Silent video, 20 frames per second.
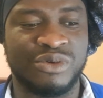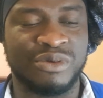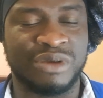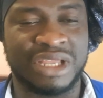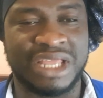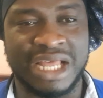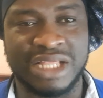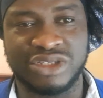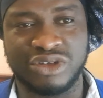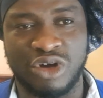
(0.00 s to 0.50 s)

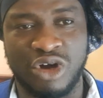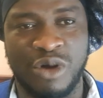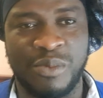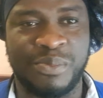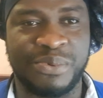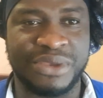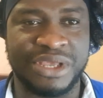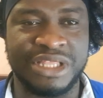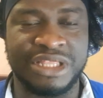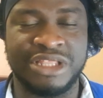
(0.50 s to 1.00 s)
a
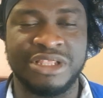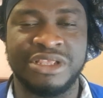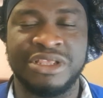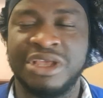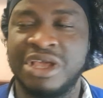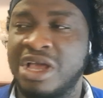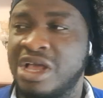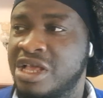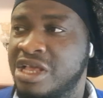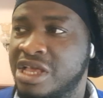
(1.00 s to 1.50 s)
program was
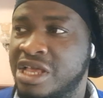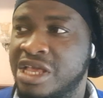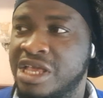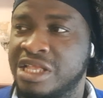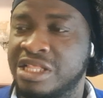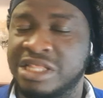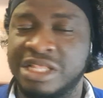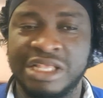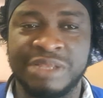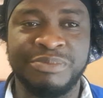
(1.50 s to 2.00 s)
going on,
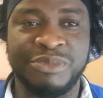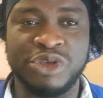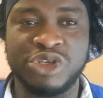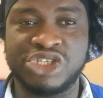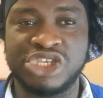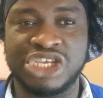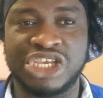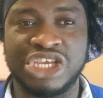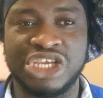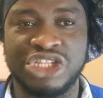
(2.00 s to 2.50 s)

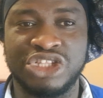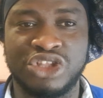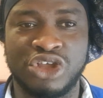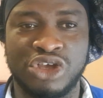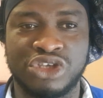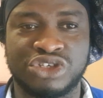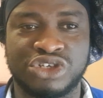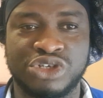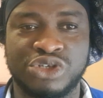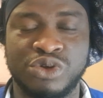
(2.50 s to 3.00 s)
and
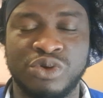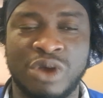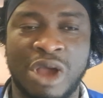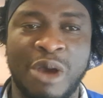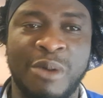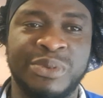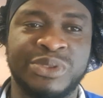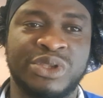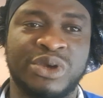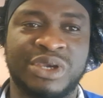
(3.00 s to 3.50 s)
I don't know
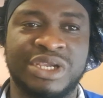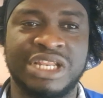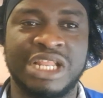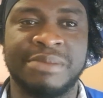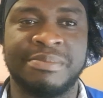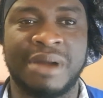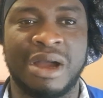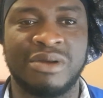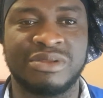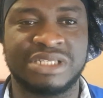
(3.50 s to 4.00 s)
what entered
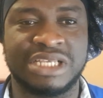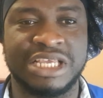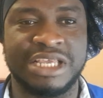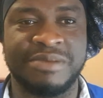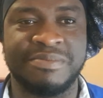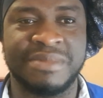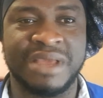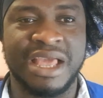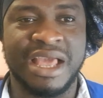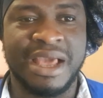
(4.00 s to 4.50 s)
the pastor.
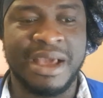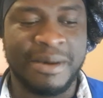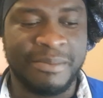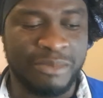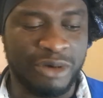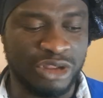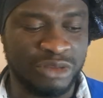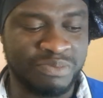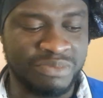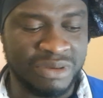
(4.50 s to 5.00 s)

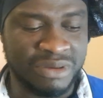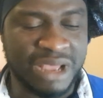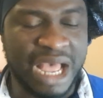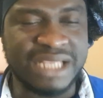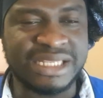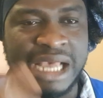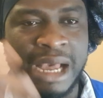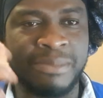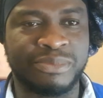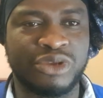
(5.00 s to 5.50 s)
And the
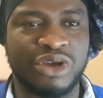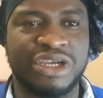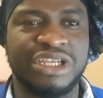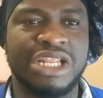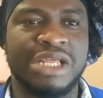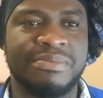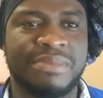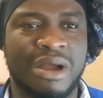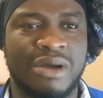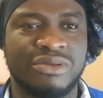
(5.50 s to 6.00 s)
pastor
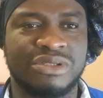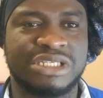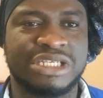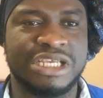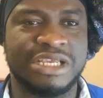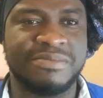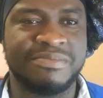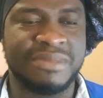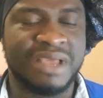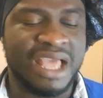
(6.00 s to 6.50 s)
made an
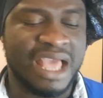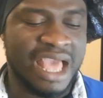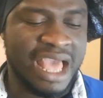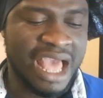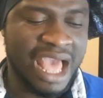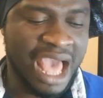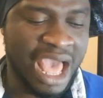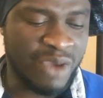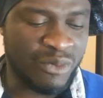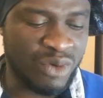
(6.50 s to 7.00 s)
utterance
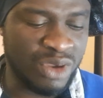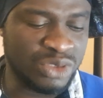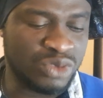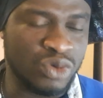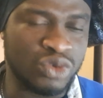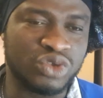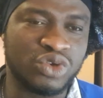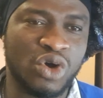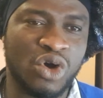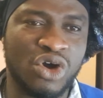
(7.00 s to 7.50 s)

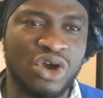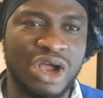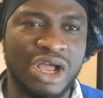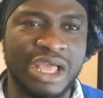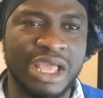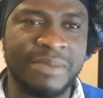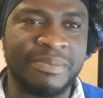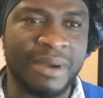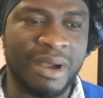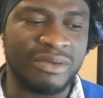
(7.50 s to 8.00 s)

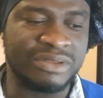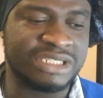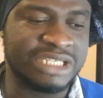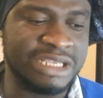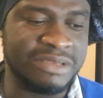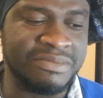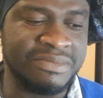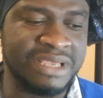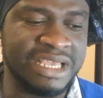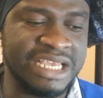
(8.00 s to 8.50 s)

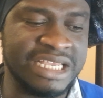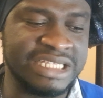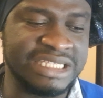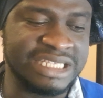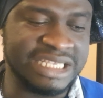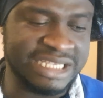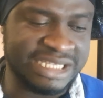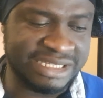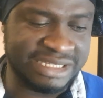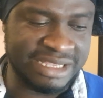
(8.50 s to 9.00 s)
on the
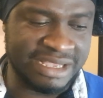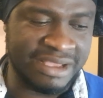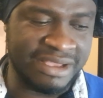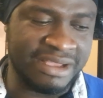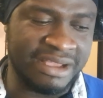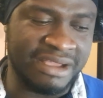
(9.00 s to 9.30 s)
altar